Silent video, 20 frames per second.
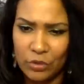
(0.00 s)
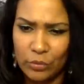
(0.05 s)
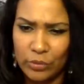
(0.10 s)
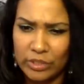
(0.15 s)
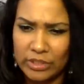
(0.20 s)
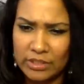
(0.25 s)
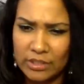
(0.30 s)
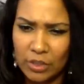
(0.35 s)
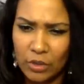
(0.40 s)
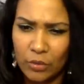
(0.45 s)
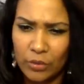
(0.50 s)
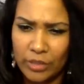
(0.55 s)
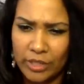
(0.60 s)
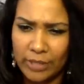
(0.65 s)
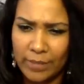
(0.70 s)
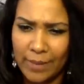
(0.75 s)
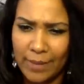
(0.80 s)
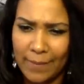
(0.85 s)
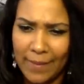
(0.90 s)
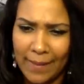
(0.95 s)
you would have told
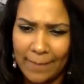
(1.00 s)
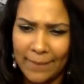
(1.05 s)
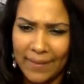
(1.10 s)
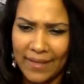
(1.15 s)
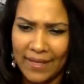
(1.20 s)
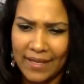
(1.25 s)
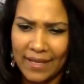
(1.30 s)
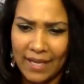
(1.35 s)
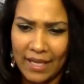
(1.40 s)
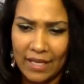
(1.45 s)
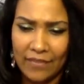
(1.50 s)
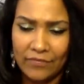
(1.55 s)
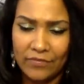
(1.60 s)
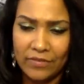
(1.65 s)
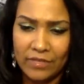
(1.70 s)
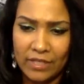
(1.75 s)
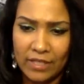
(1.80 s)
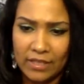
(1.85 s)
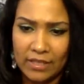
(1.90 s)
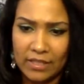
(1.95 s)
him, I'm not paying half
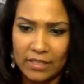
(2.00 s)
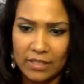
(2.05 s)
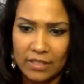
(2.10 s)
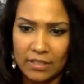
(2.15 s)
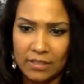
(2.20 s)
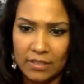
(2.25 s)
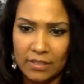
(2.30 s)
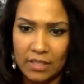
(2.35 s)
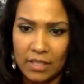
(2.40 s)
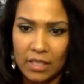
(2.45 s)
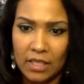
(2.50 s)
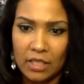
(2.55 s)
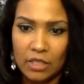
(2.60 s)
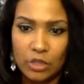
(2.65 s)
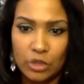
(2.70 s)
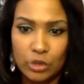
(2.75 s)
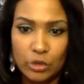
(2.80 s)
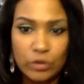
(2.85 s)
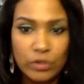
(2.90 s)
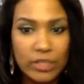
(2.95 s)
of nothing,
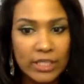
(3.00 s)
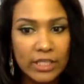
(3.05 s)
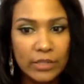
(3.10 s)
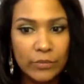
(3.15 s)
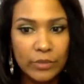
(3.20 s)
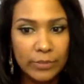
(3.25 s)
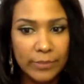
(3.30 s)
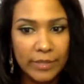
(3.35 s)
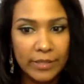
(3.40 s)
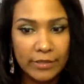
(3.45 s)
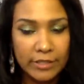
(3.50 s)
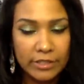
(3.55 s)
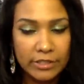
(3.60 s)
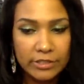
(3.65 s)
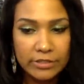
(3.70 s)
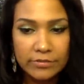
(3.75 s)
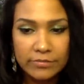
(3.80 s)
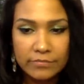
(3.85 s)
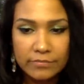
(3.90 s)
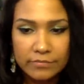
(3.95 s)
do you think he would have married
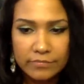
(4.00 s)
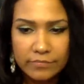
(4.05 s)
you?